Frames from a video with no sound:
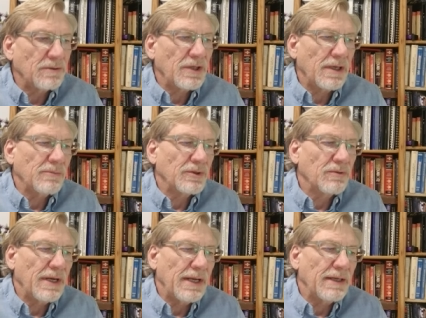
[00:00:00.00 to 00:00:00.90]
James
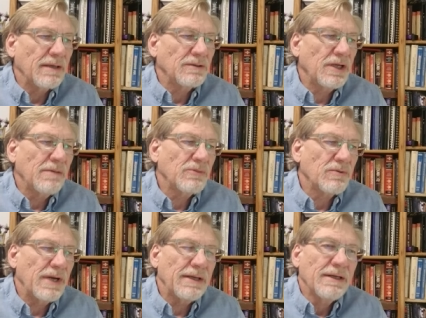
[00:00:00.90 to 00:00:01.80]
Grant. Now, James
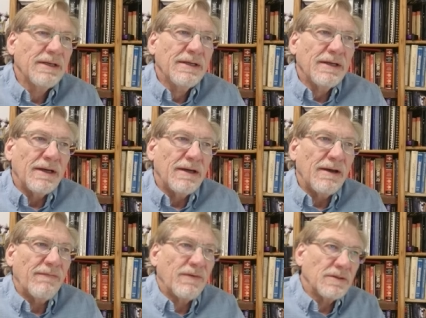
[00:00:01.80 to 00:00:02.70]
Grant, uh,
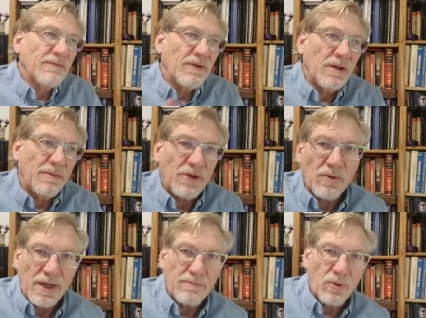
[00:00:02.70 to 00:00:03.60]
first of all, let me go
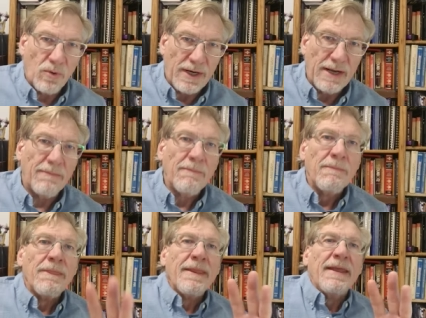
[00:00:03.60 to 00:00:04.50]
ahead and point out
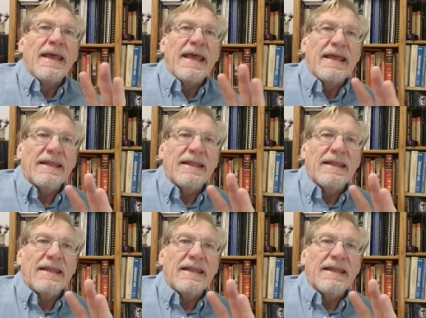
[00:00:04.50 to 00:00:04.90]
uh,